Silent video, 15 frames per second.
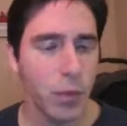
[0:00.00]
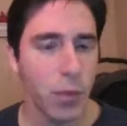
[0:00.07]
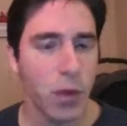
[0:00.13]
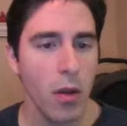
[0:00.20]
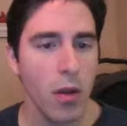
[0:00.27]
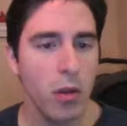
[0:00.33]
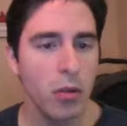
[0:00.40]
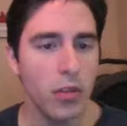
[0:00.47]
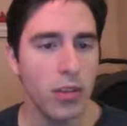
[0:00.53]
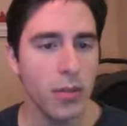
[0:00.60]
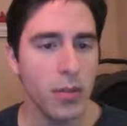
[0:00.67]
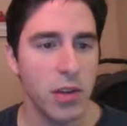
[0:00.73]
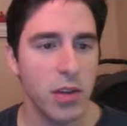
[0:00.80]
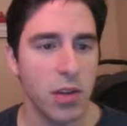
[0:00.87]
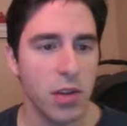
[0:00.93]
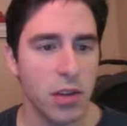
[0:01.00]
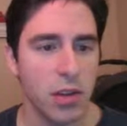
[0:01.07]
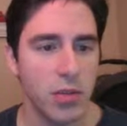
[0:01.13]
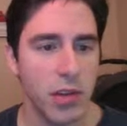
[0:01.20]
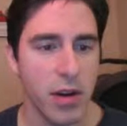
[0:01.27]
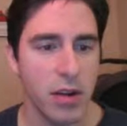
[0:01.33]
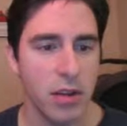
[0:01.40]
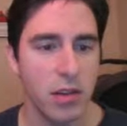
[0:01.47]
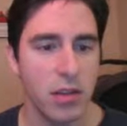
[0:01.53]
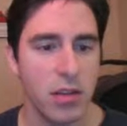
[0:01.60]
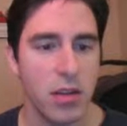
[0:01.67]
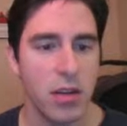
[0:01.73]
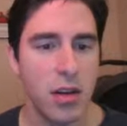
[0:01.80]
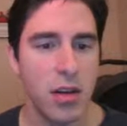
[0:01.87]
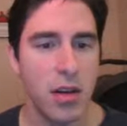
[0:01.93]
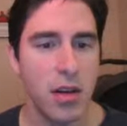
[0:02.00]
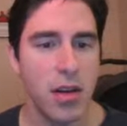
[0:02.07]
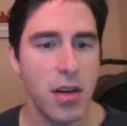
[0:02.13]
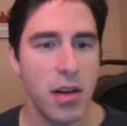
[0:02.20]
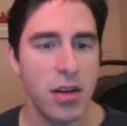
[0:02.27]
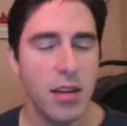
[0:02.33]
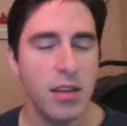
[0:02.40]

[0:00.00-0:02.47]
holds some of the dark squares in